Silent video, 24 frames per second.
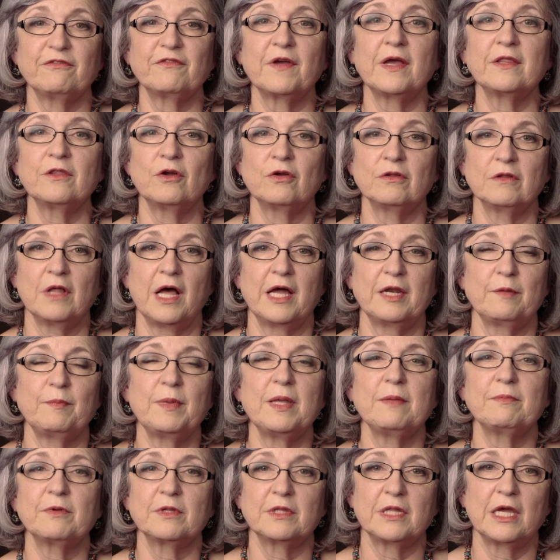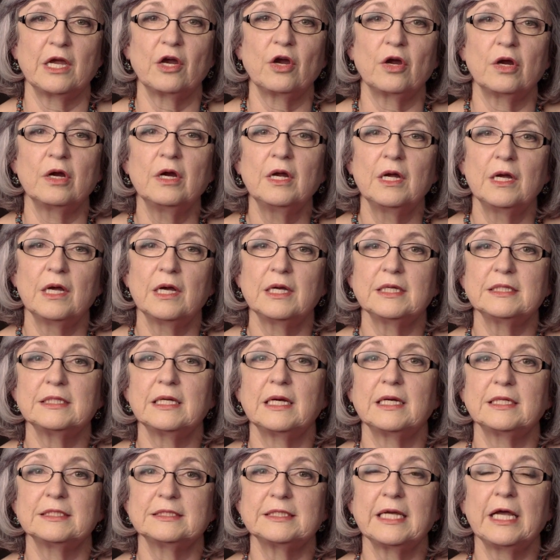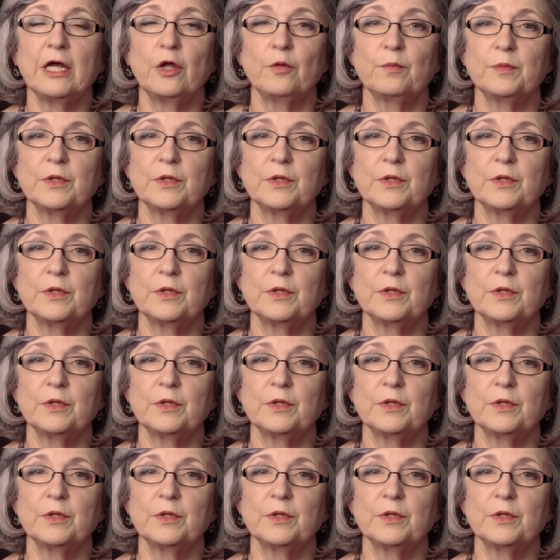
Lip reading: and there are a lot of people there to help